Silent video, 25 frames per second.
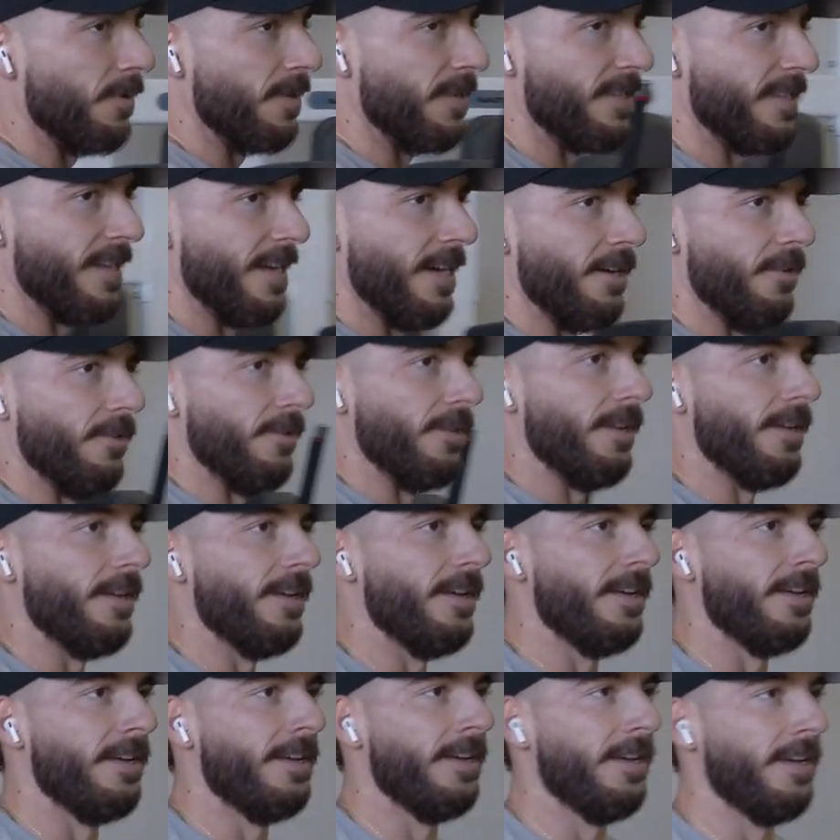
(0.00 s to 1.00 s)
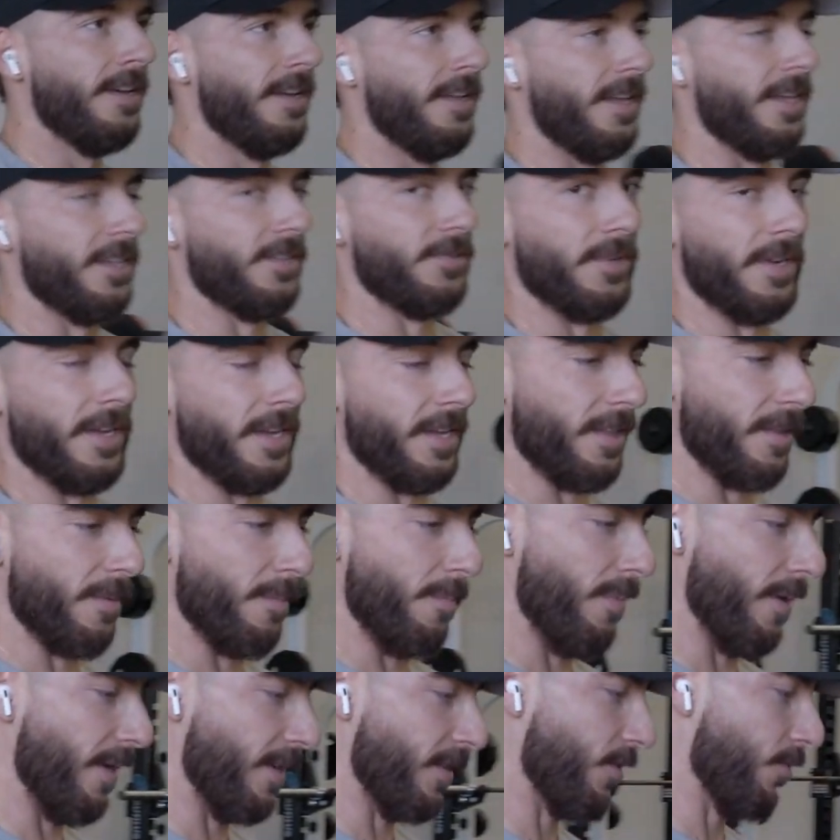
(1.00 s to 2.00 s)
wrists out, that's when I get the
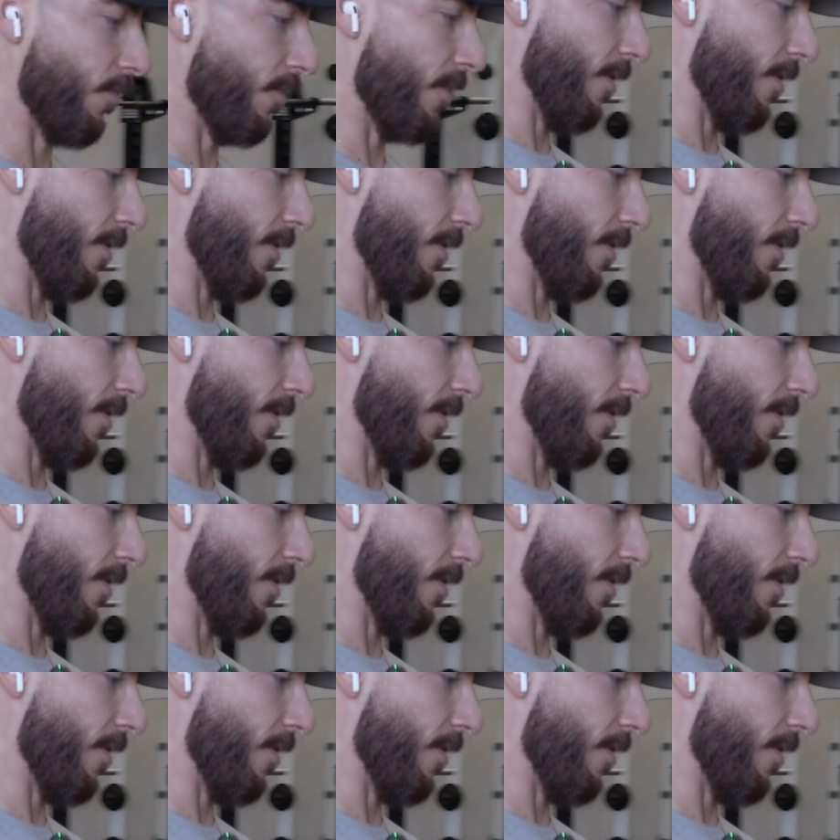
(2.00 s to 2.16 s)
best